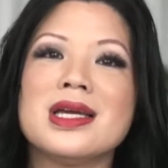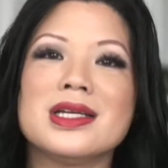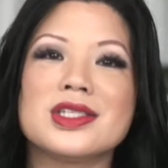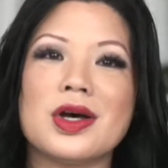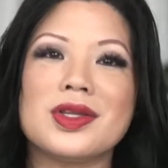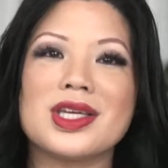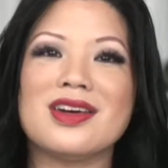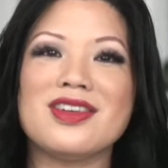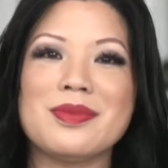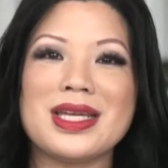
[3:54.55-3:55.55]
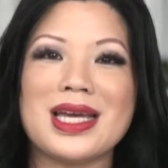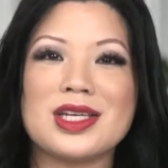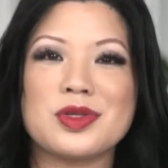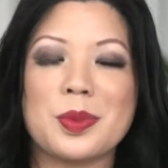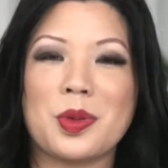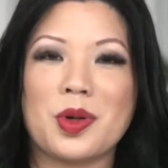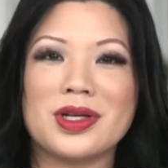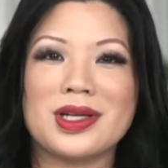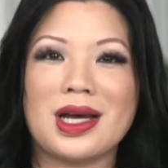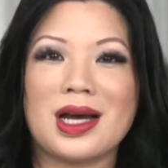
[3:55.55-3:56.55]
So the government has
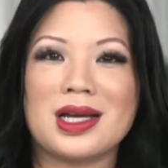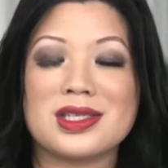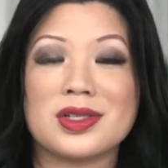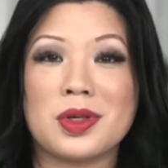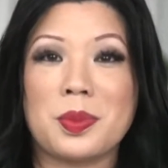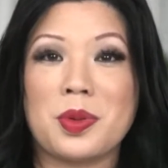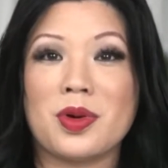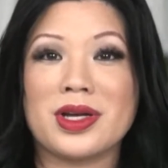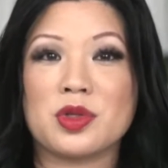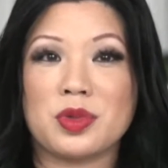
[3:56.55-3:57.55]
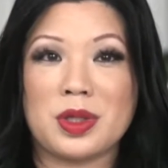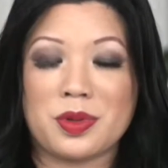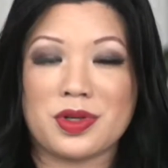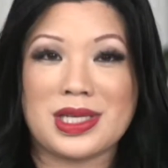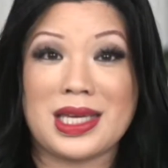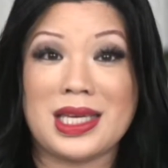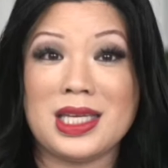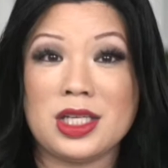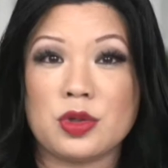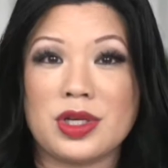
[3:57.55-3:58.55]
reported a 0.3%
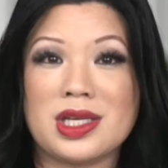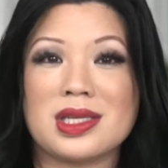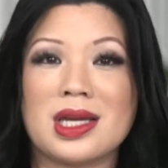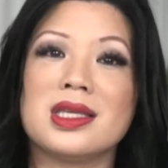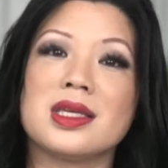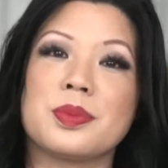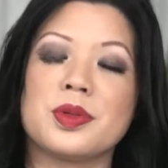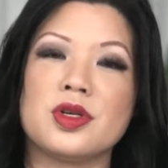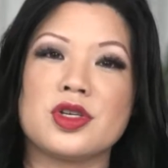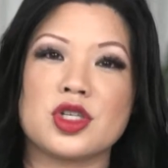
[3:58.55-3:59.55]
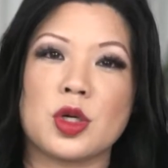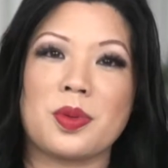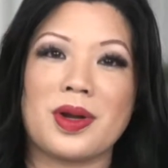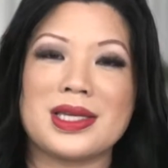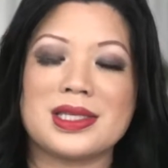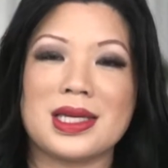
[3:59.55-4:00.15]
increase in the producer price